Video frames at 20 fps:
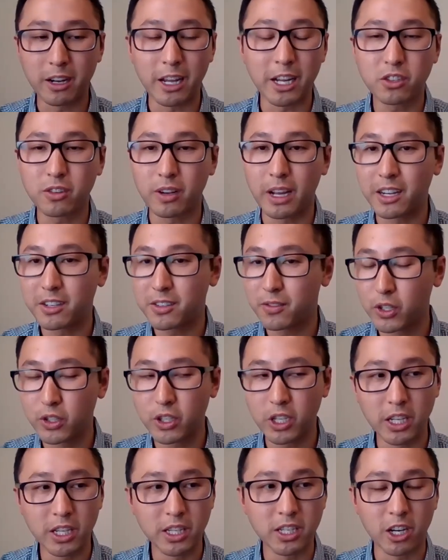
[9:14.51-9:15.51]

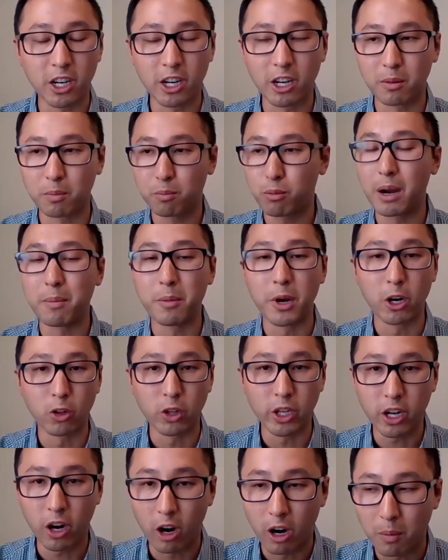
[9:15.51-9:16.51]
Asphaltenes are
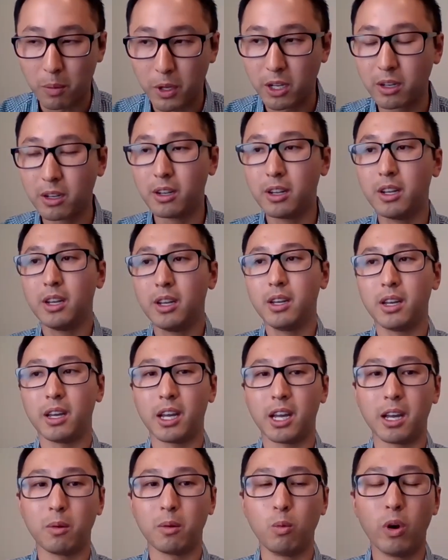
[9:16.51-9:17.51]
primarily carbon.
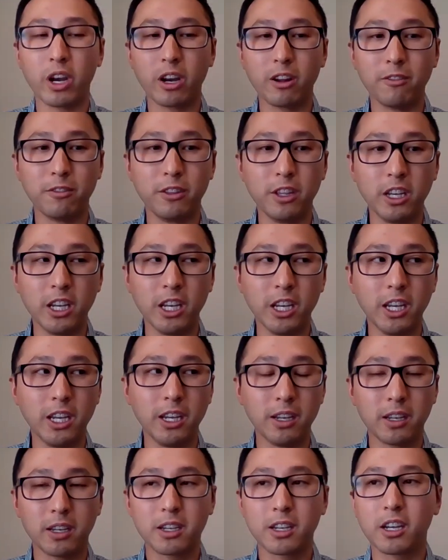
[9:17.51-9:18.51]
One of
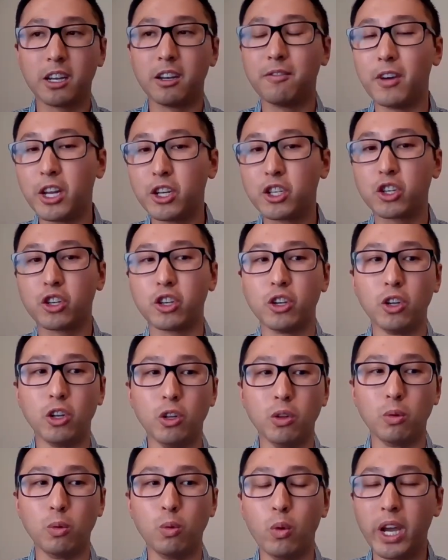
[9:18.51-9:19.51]
the
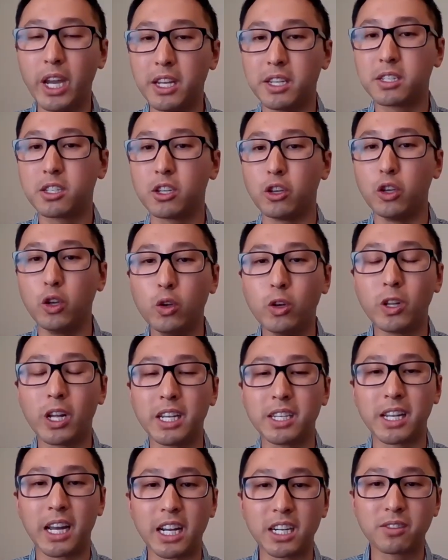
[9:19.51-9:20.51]
conventional ways to
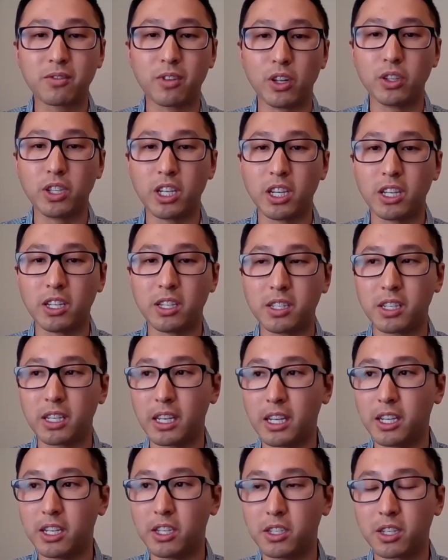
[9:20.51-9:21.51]
utilize asphaltenes
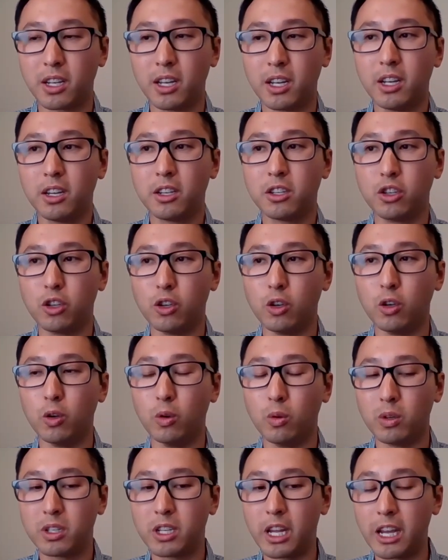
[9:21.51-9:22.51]
is
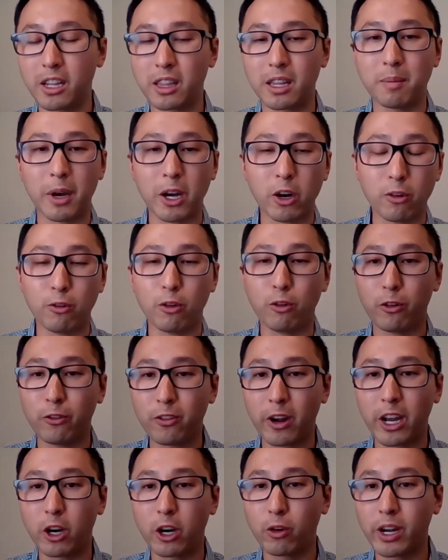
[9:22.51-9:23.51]
to take them out of a
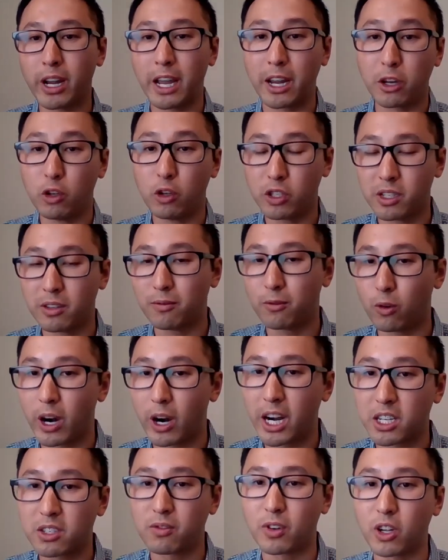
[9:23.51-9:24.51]
refinery and use them
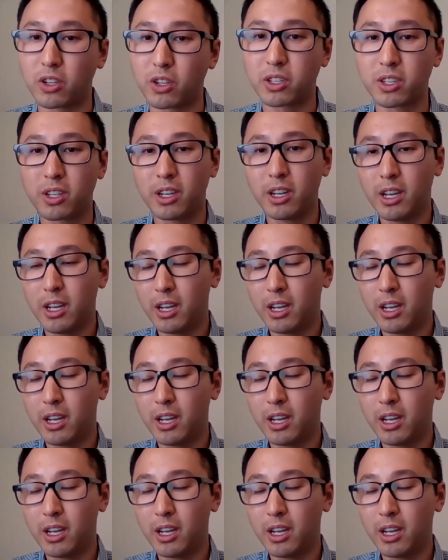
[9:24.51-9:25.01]
for asphalt.